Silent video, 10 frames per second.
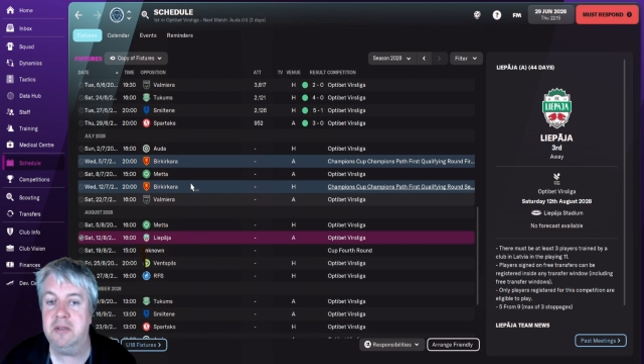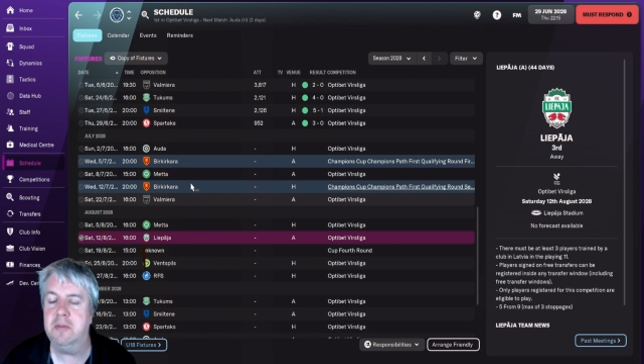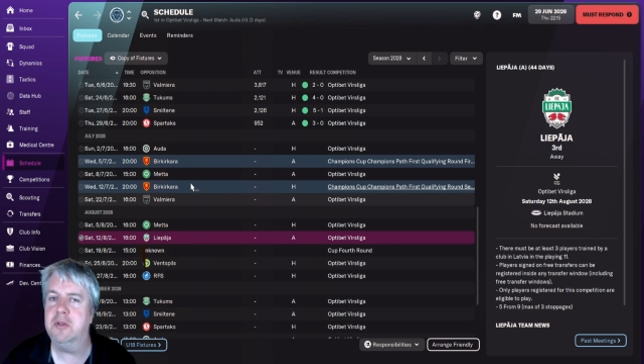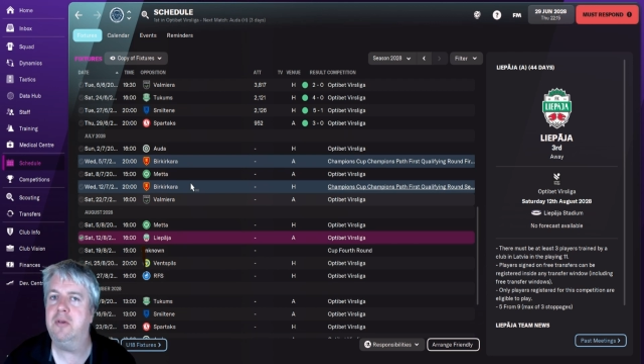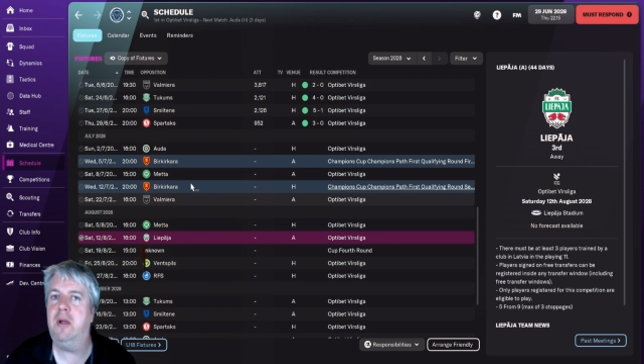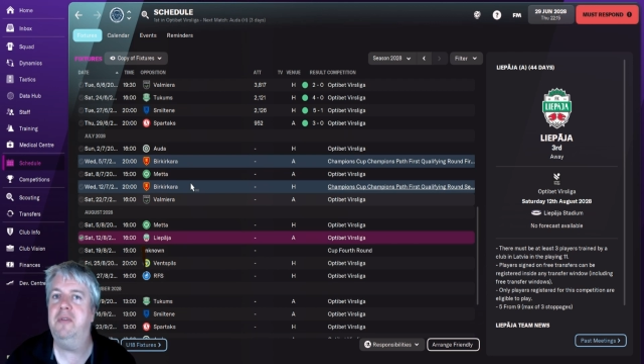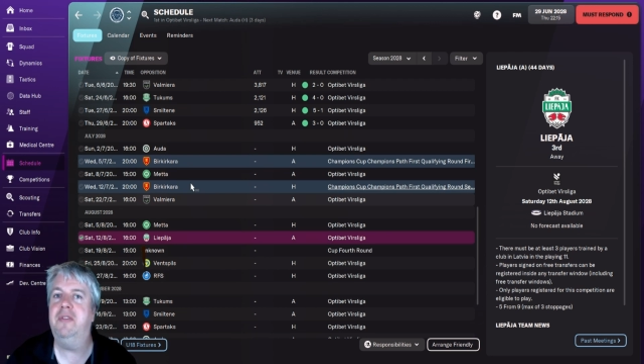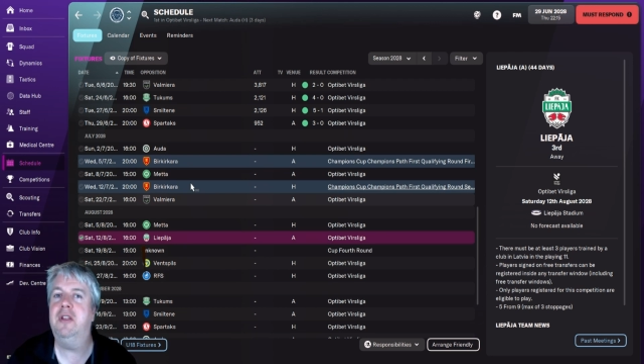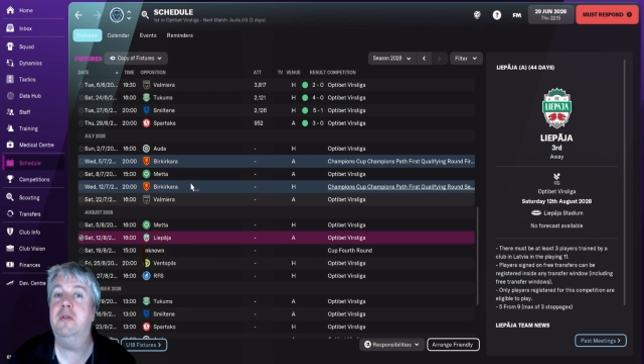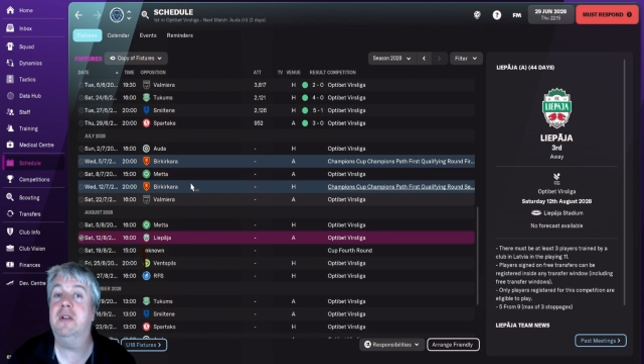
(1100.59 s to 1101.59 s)
subscribe
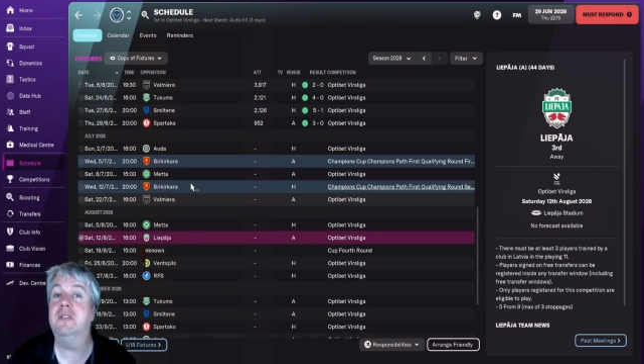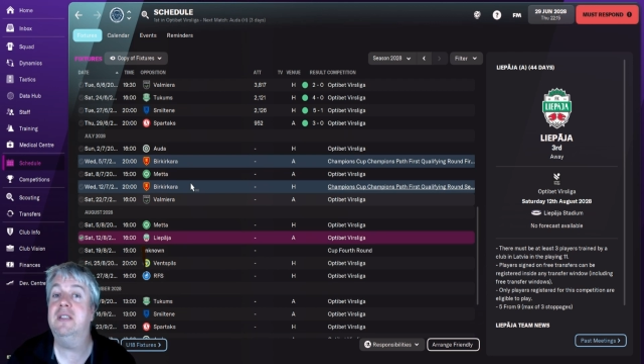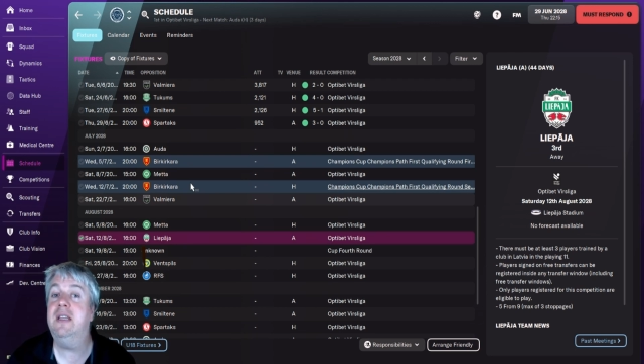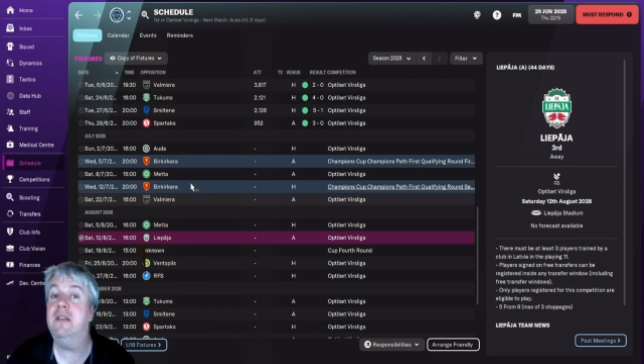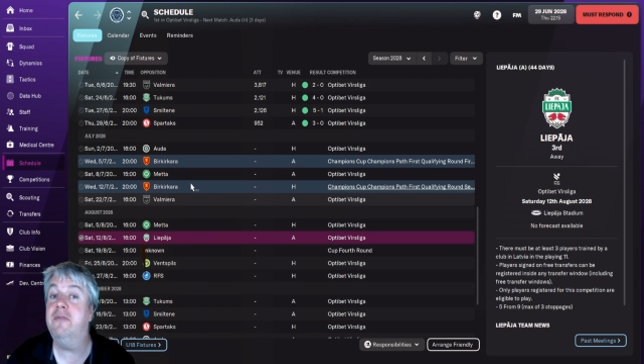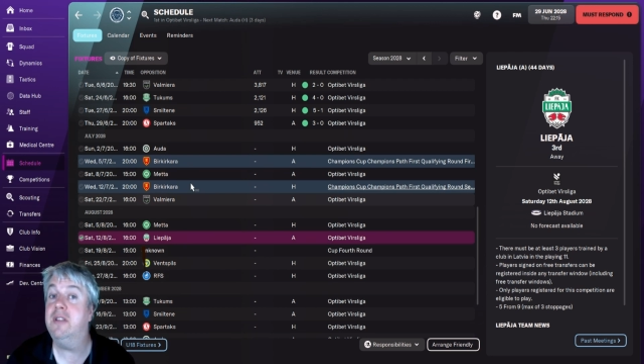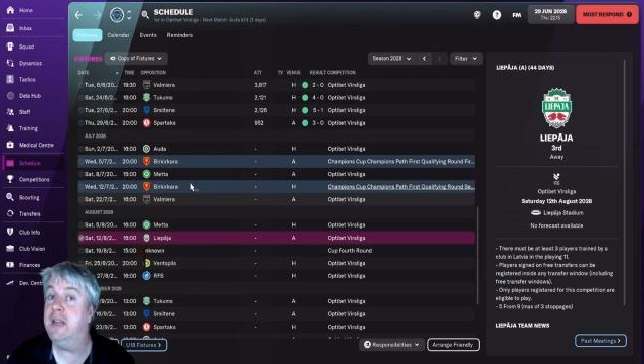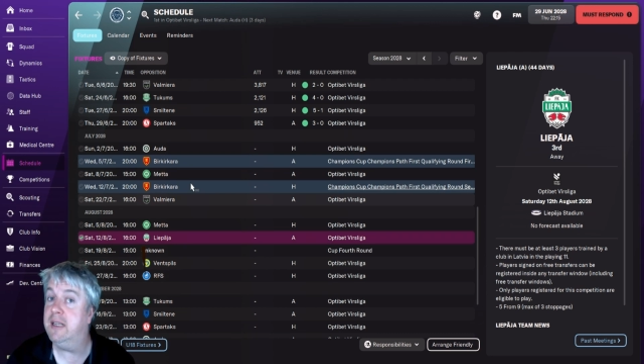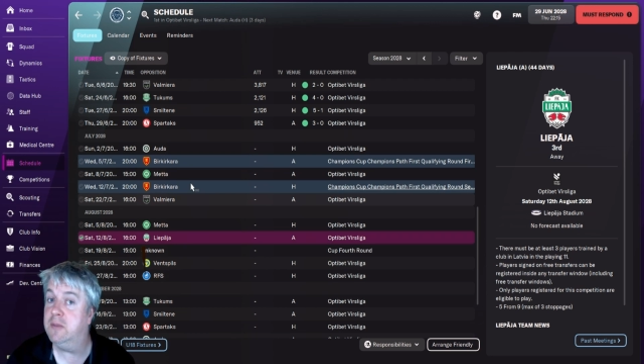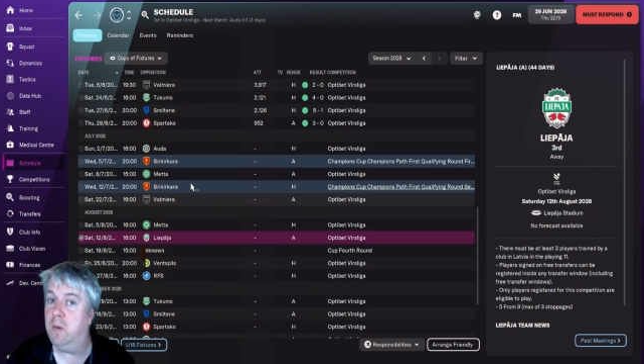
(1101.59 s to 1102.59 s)
if you're new, and I'll see you for the
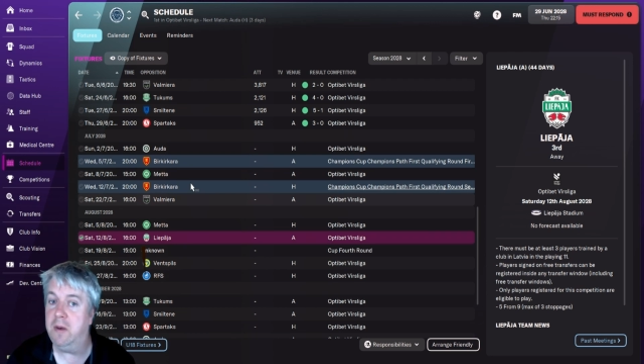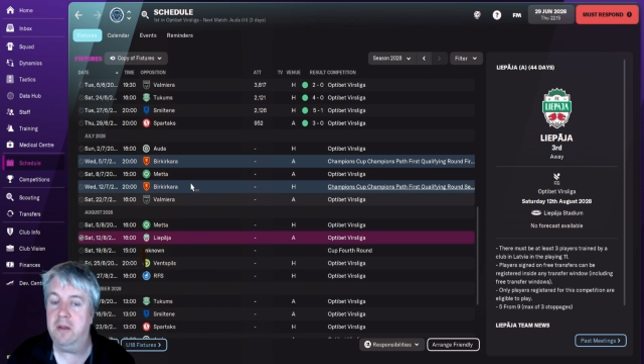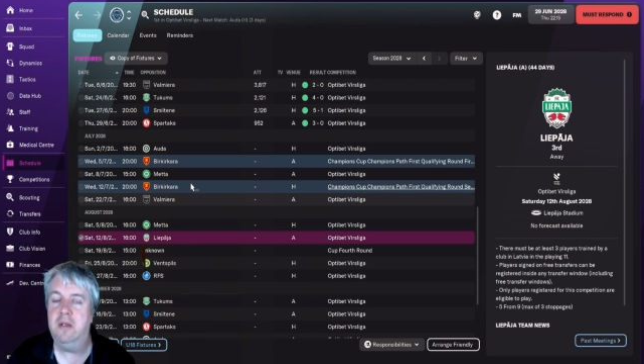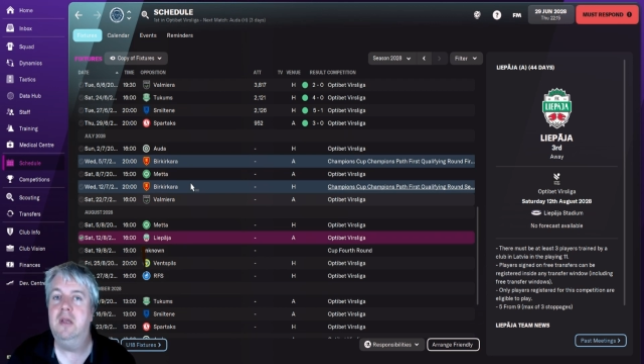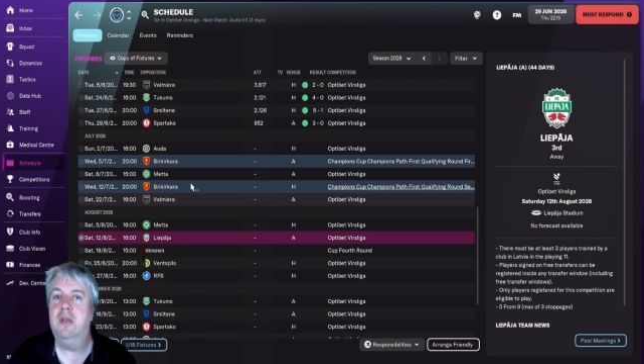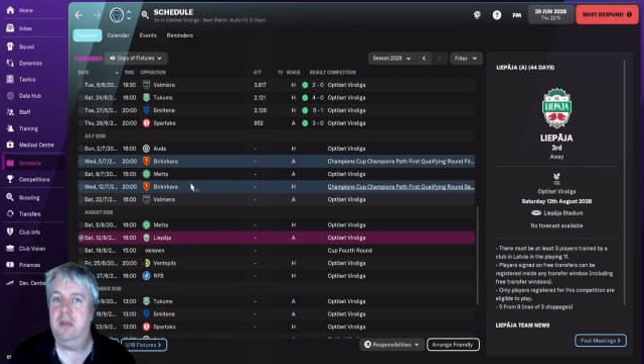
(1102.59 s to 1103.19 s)
next one.